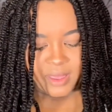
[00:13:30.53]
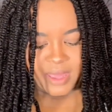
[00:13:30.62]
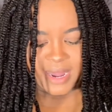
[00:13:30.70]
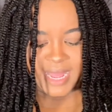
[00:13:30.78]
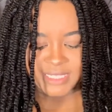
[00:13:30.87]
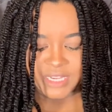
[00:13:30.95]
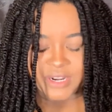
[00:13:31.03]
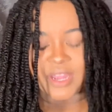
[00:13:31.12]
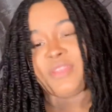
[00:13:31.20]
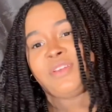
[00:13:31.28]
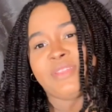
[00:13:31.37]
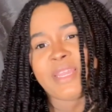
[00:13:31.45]
that's
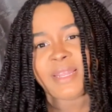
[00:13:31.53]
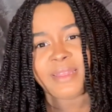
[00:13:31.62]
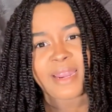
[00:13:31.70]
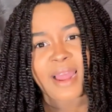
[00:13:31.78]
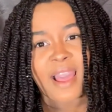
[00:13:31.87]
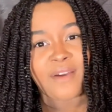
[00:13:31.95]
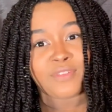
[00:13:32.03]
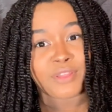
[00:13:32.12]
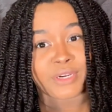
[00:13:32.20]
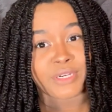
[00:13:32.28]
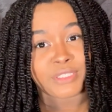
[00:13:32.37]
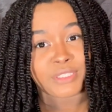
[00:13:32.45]
another thing that I've
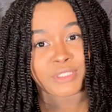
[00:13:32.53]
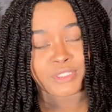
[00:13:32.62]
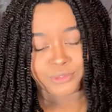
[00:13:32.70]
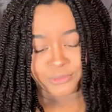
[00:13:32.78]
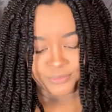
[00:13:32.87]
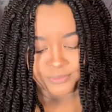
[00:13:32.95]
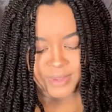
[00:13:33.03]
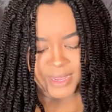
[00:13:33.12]
learned too.